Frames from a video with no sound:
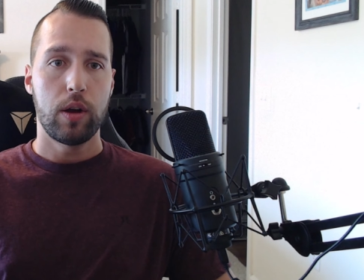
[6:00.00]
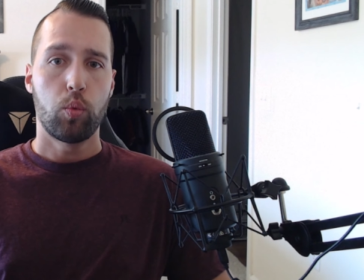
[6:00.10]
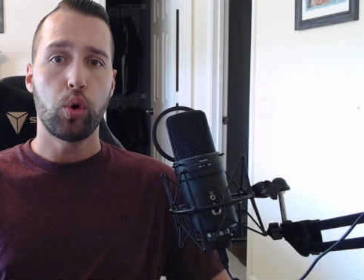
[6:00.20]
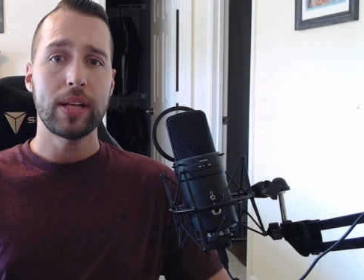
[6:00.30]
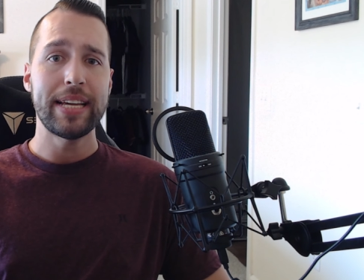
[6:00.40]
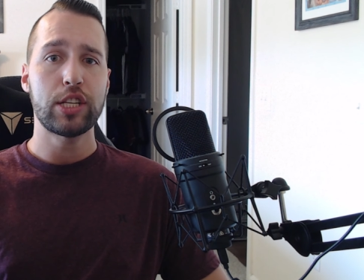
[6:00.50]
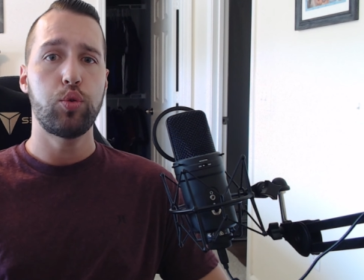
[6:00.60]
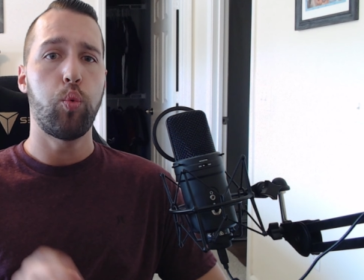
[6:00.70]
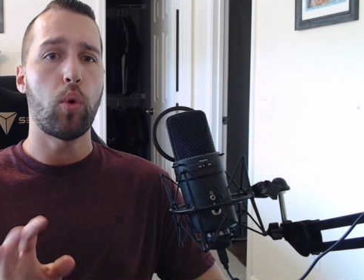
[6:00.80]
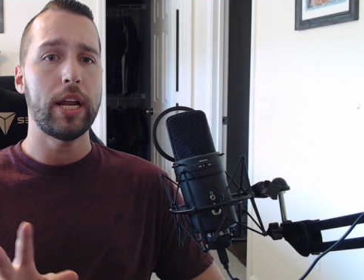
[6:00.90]
we're gonna take
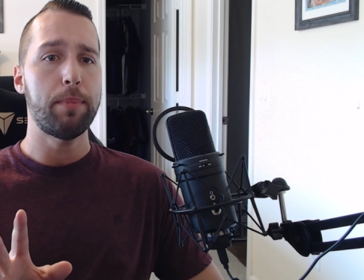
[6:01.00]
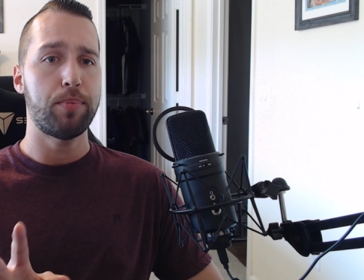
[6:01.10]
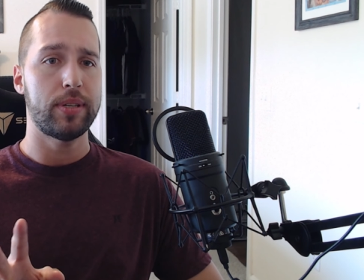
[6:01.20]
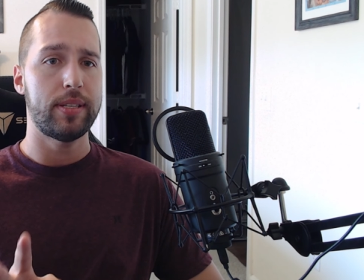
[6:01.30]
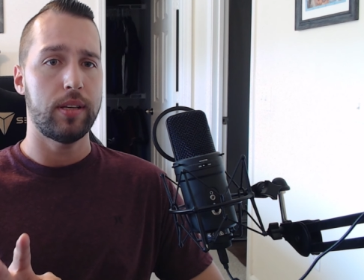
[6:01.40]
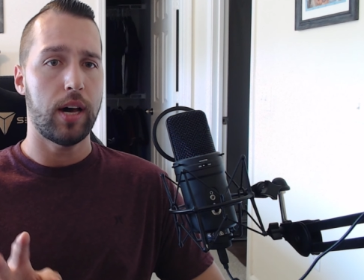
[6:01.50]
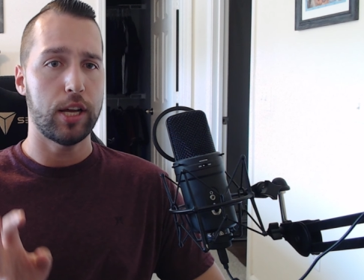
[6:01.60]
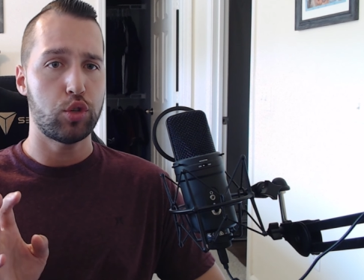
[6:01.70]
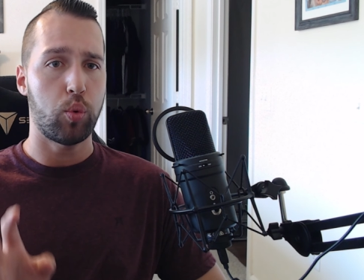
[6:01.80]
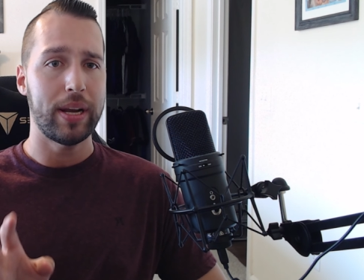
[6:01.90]

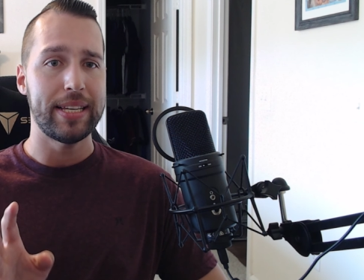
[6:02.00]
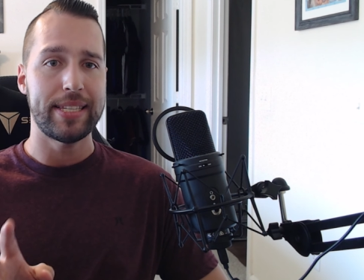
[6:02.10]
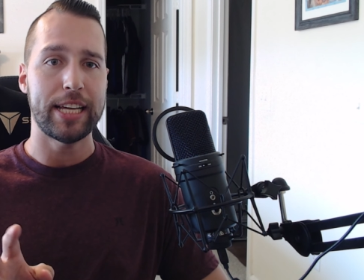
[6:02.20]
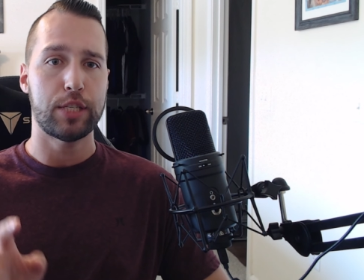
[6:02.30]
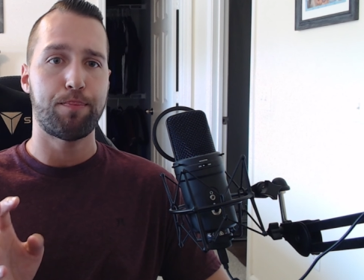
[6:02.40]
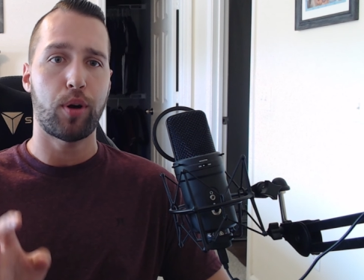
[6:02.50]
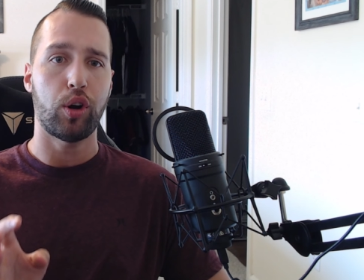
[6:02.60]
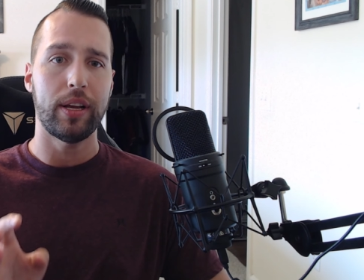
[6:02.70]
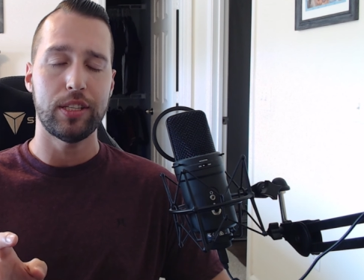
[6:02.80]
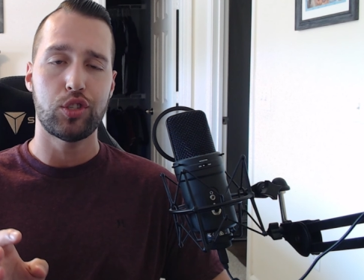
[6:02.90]
20 cents per
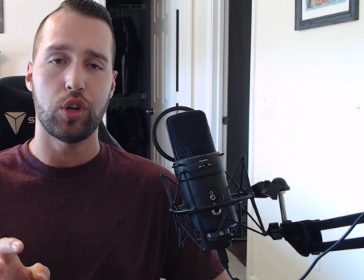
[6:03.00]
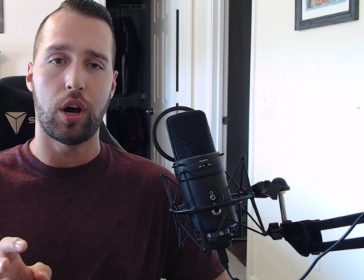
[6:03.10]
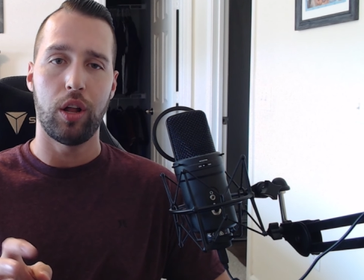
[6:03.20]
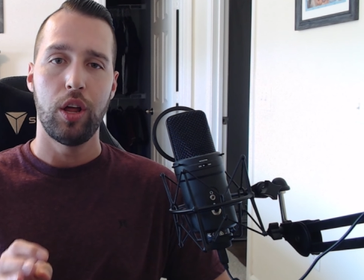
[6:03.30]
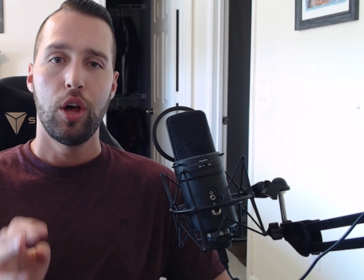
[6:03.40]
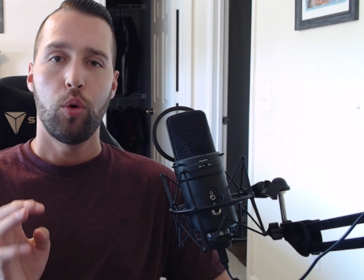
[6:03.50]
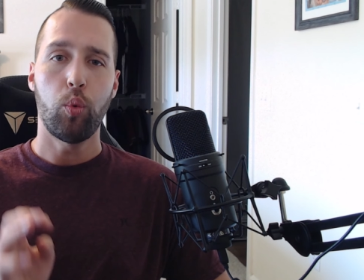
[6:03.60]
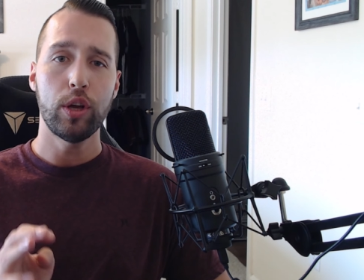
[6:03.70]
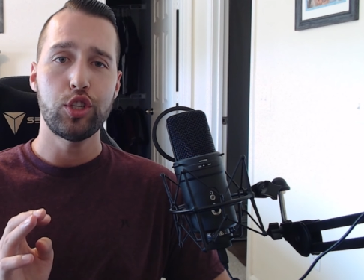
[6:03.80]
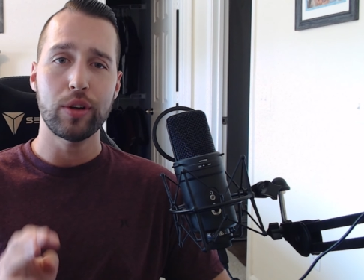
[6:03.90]
install
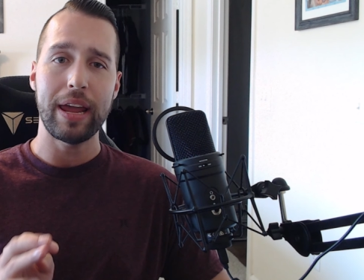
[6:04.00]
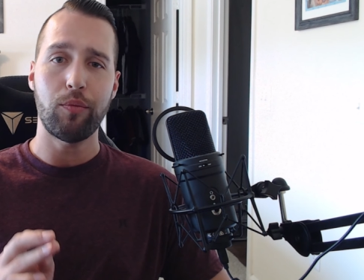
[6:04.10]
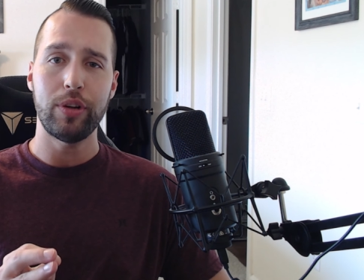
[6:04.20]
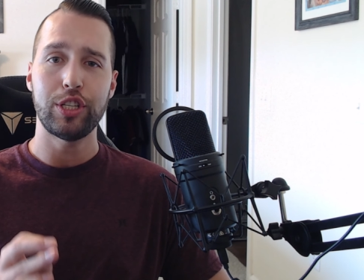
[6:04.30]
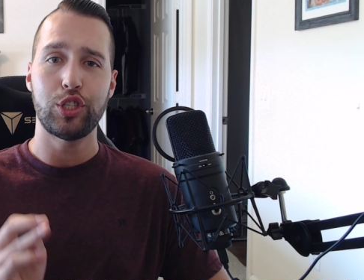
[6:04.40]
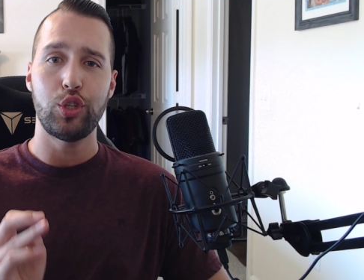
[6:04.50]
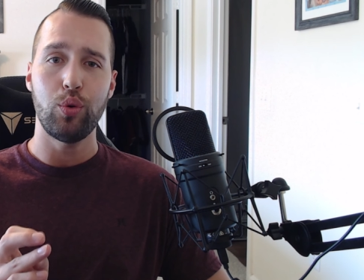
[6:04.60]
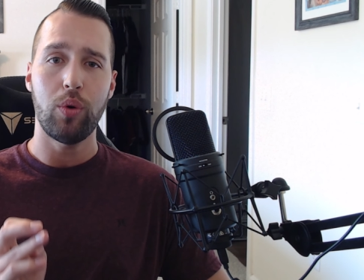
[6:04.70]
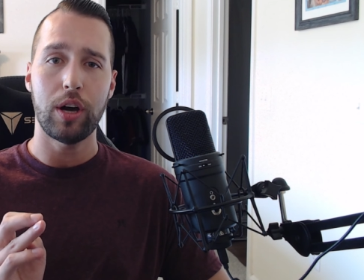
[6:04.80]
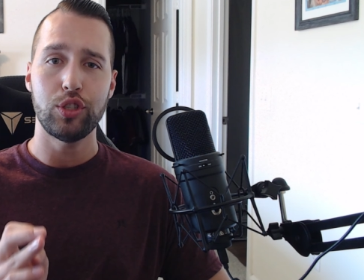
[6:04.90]
once your game reaches
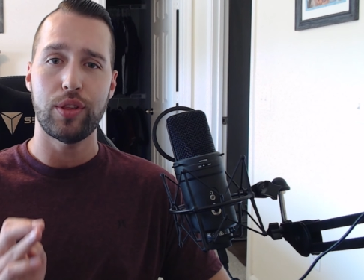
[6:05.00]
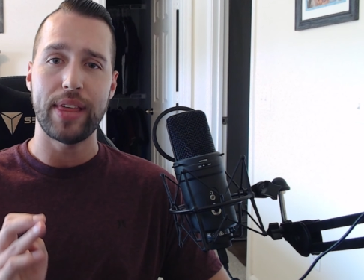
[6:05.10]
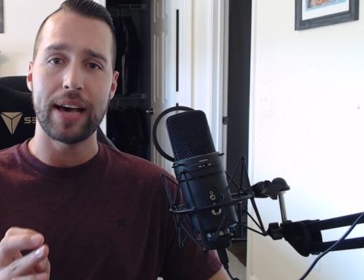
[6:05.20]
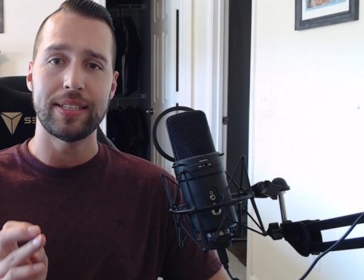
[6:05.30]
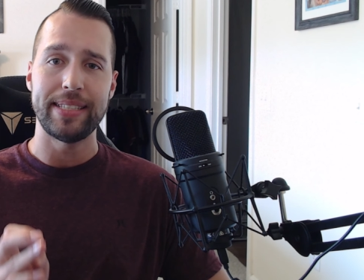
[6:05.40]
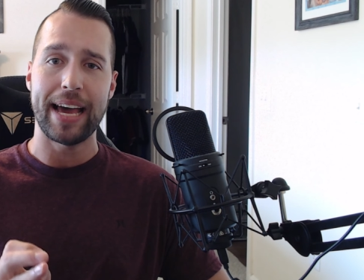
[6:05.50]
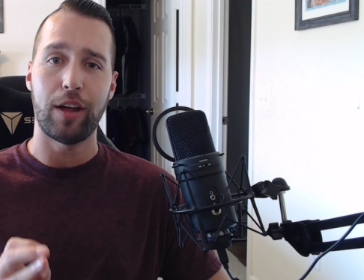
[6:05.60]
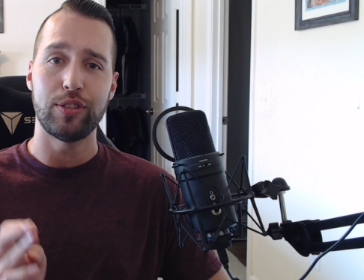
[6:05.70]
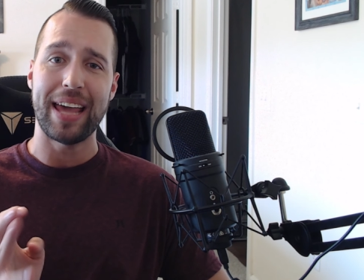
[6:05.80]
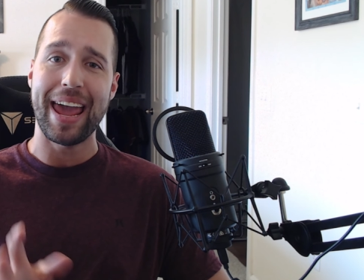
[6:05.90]
200,000
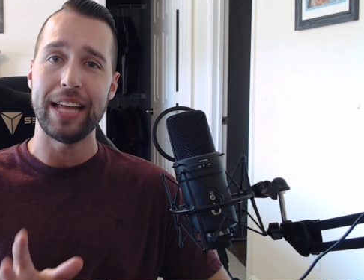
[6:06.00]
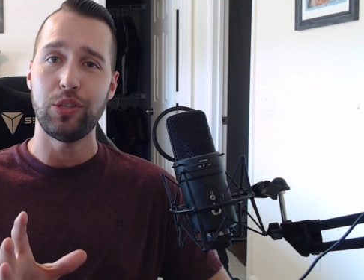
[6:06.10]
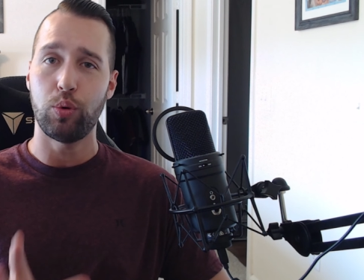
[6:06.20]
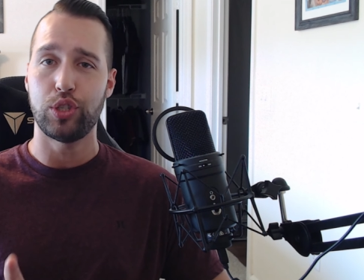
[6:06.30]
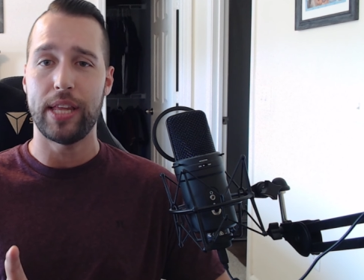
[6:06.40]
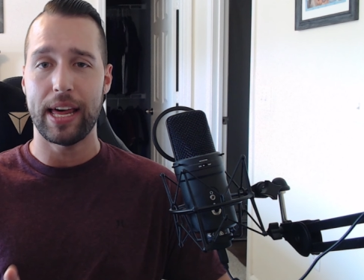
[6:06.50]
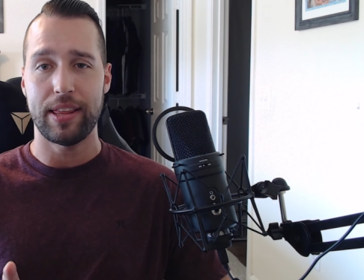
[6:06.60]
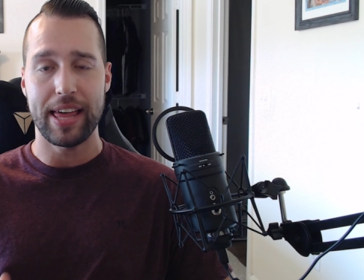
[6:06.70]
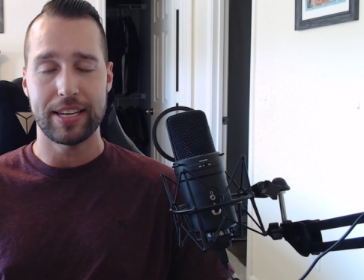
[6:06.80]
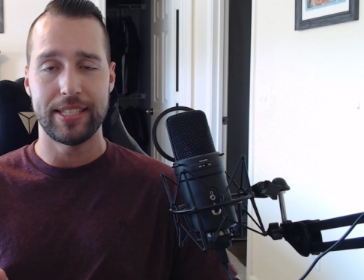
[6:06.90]
downloads and
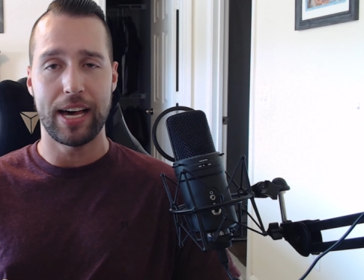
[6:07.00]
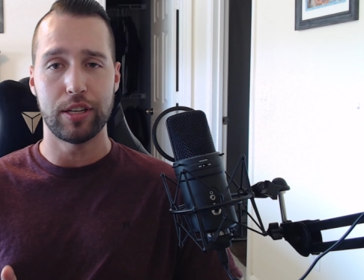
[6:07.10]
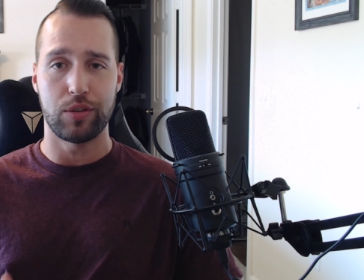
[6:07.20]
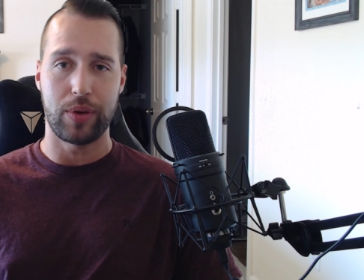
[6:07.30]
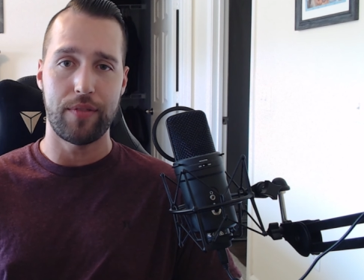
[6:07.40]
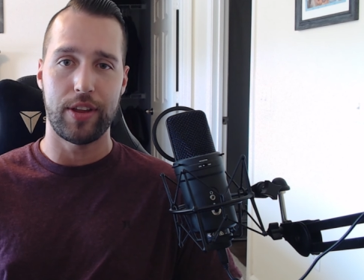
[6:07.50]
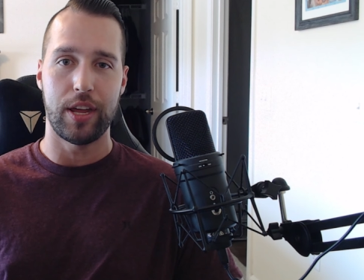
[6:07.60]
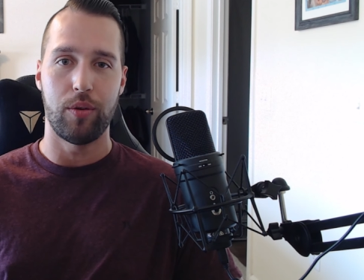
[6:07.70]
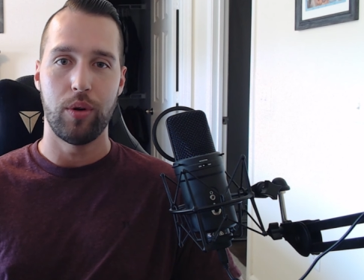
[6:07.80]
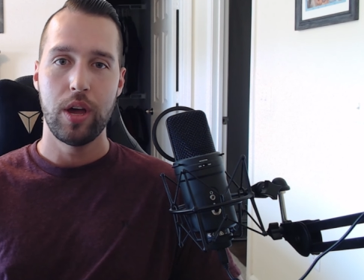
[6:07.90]
$200,000 in
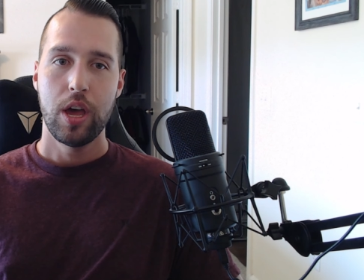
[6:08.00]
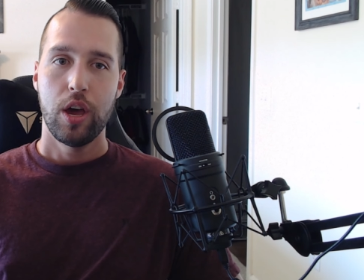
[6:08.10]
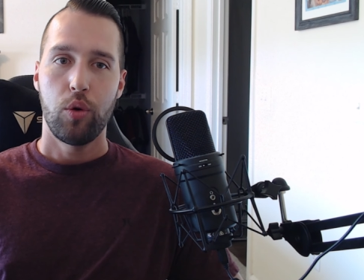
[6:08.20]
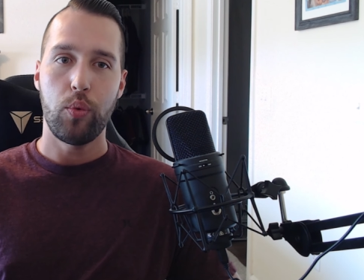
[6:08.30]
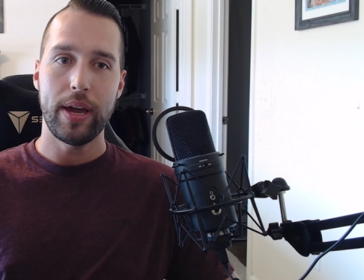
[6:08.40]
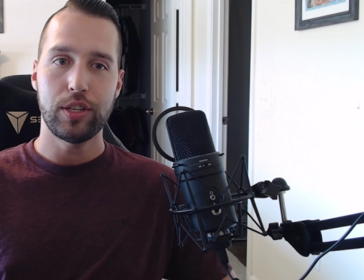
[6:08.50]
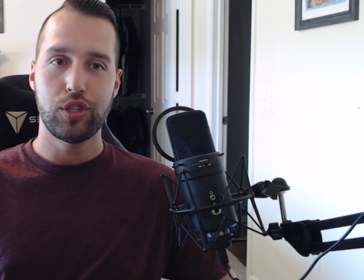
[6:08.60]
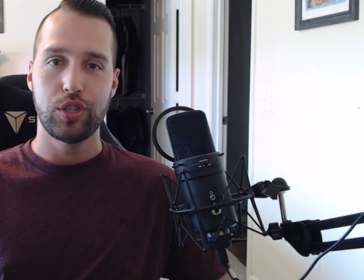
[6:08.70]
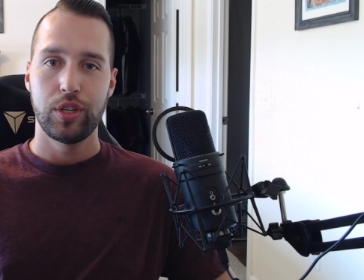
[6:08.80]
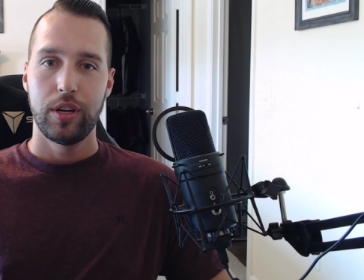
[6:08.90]
revenue. Which,